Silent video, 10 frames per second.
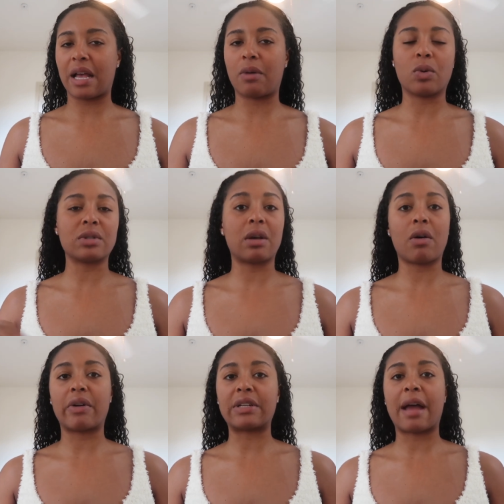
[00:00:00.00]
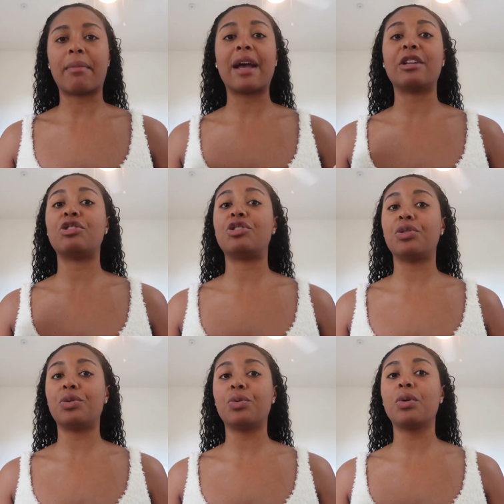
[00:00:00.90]
I won't say all the time, I
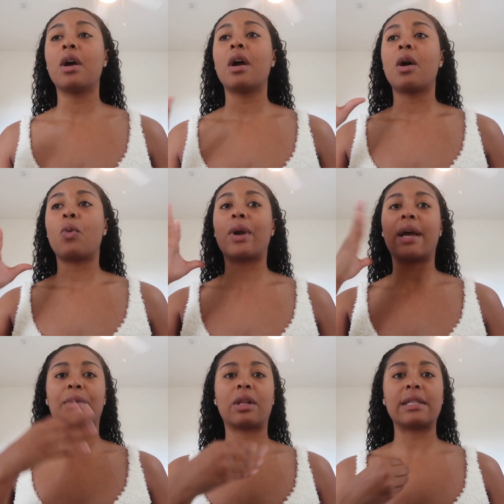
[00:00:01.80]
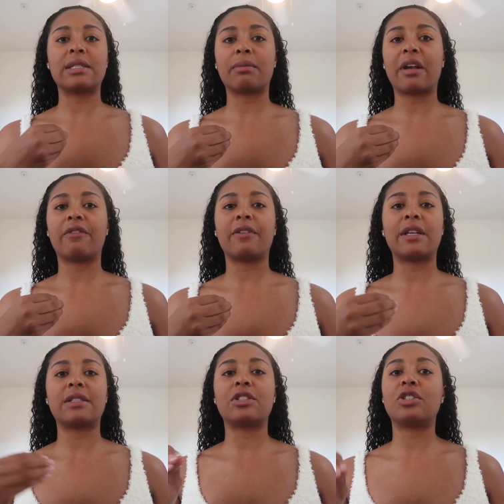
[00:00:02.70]
do, when I'm cleansing my
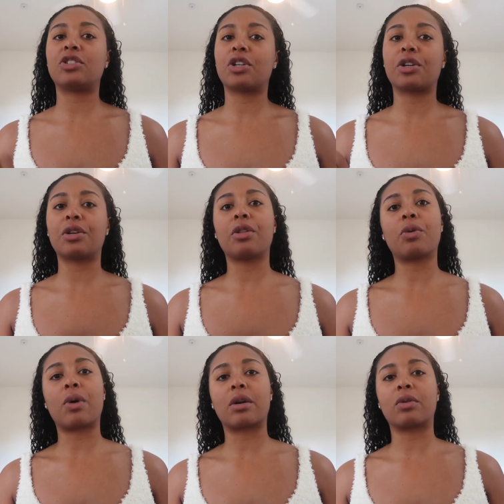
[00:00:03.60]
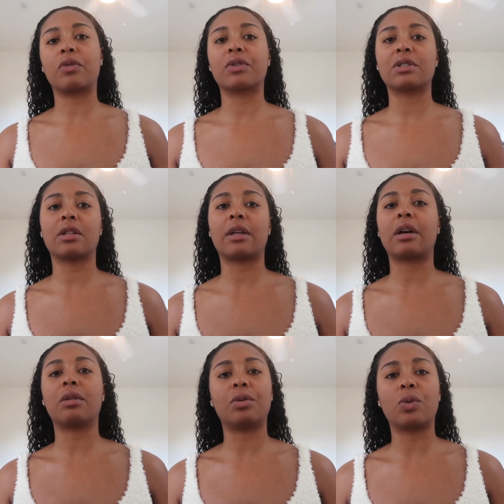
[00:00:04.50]
face, turn the water over to
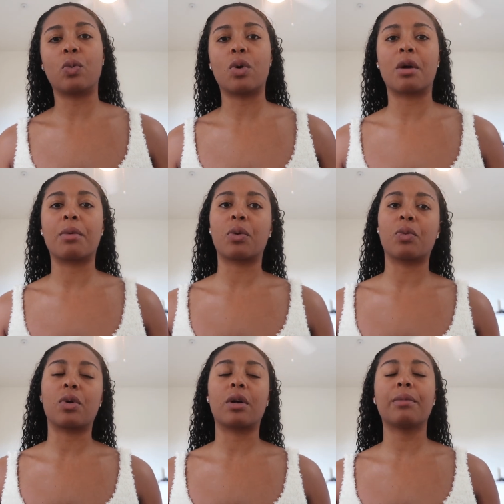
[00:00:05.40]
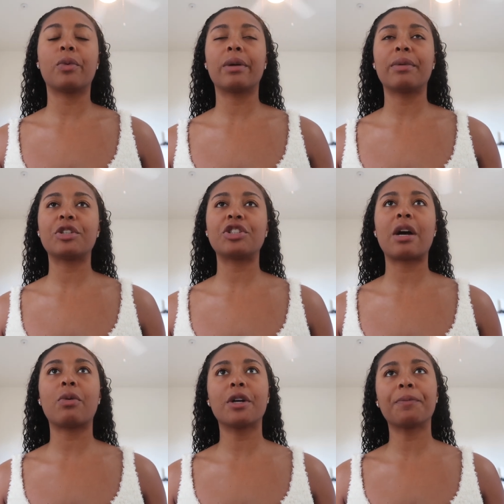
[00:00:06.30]
like a lukewarm or warm when I'm in the
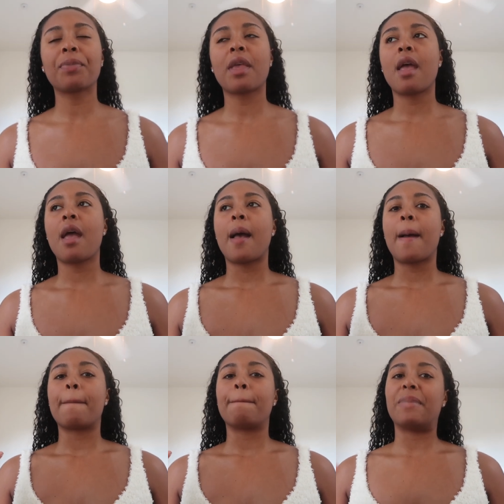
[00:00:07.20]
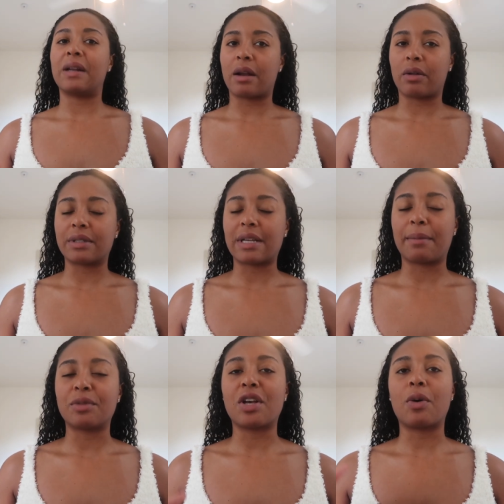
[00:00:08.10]
shower, but not all the
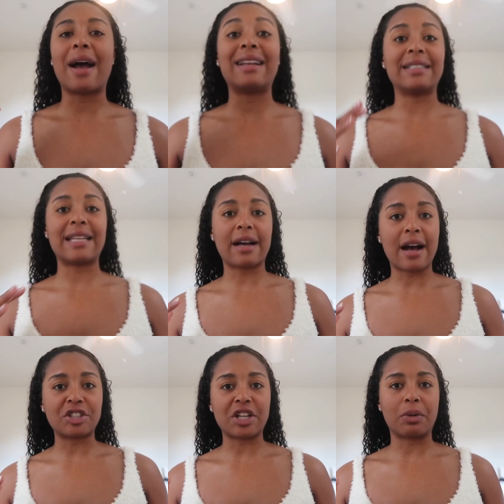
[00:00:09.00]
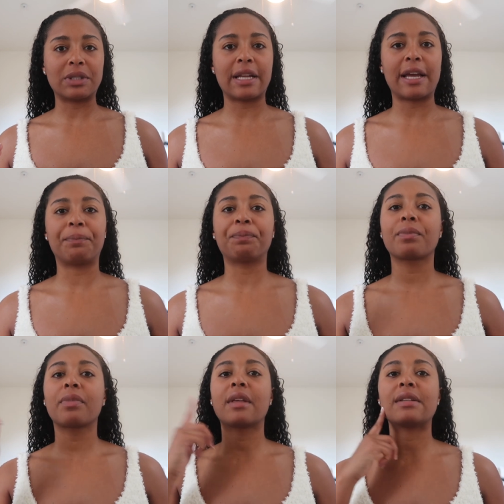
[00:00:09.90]
time. So I did take a hot shower today.
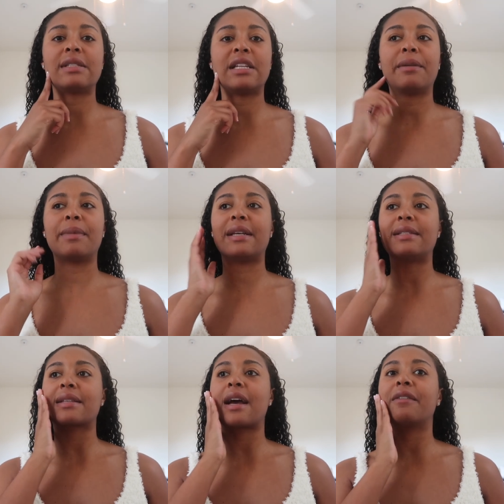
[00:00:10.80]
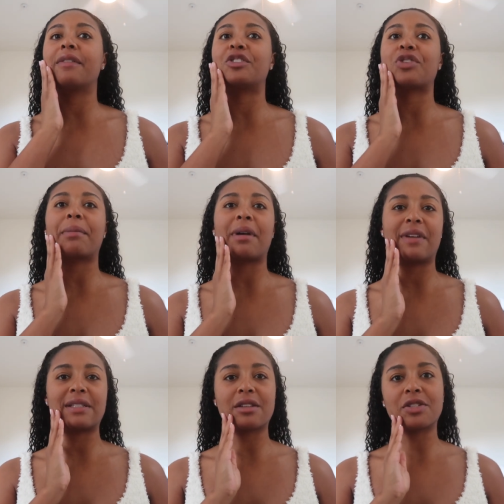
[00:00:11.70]
Steam is kind of like drying my
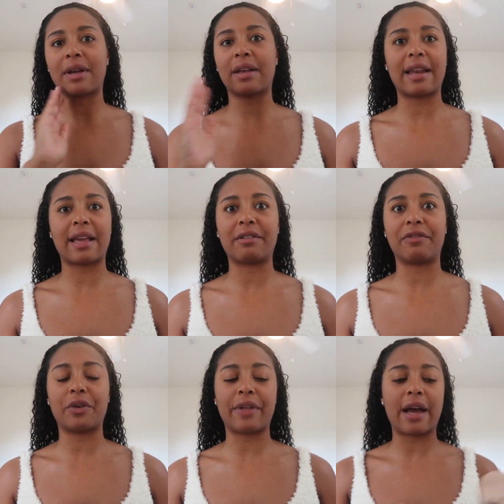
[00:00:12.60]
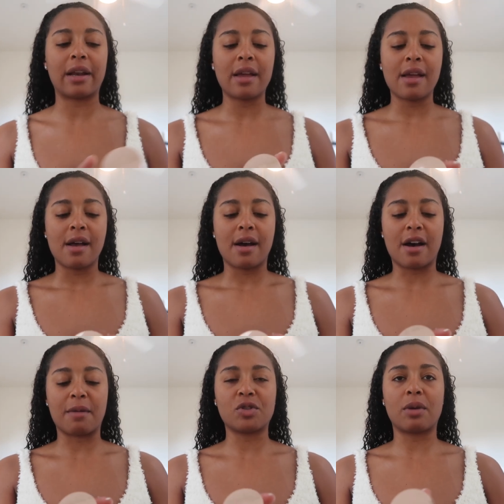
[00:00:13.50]
face out so I, and I can feel that.
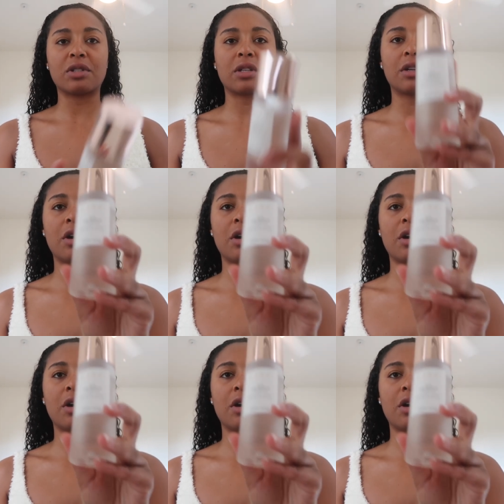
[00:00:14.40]
Um, so I'm just gonna